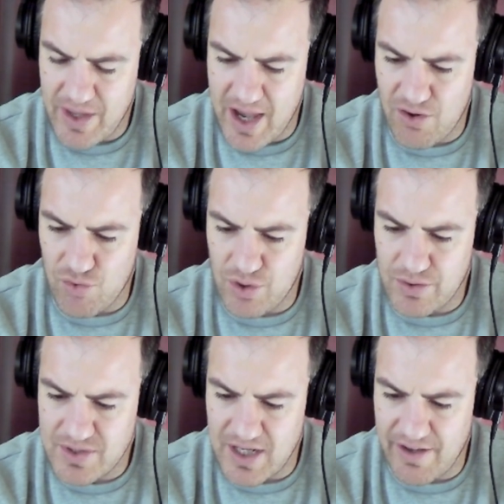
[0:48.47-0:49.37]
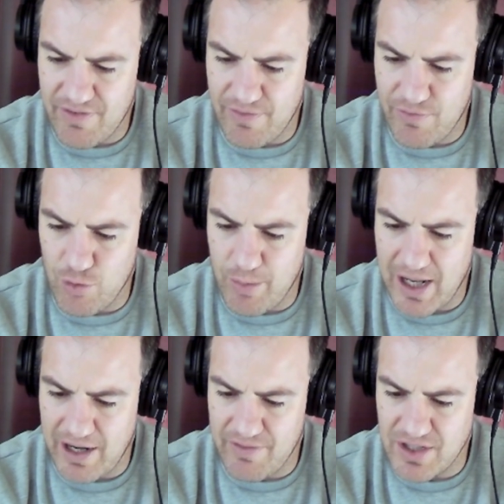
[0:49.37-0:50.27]
outer royals 11 and 4
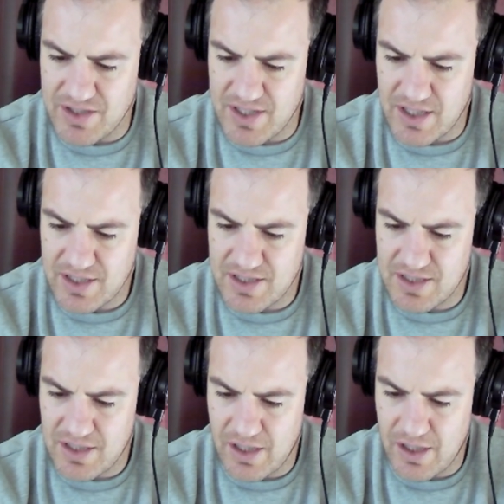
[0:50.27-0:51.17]
by 11 and 6,